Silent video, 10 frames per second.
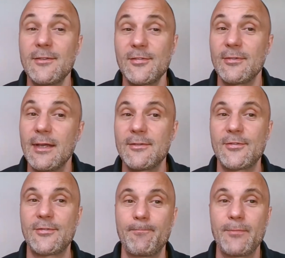
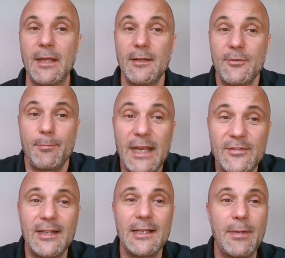it's
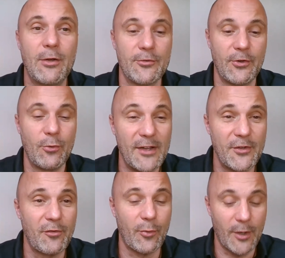basically because the
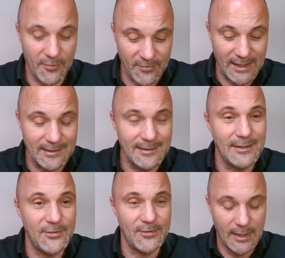reservoirs in
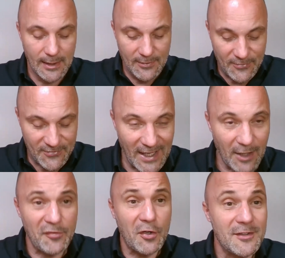these
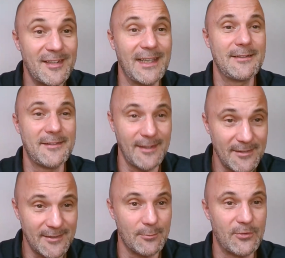self-contained
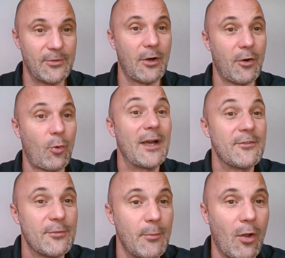systems are
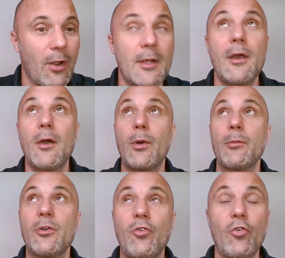quite small.
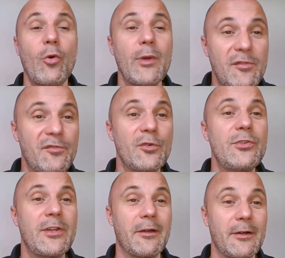When we're growing
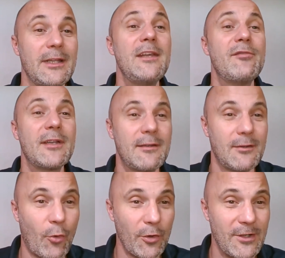food here, even
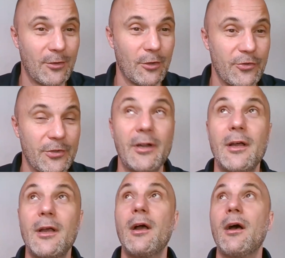in horticulture
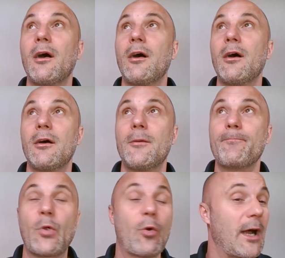
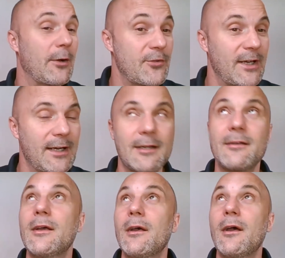or outside,
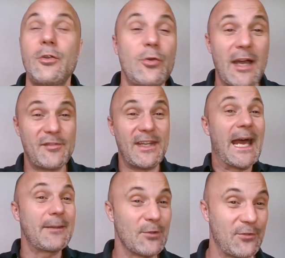you have the
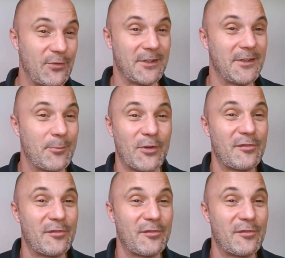atmosphere that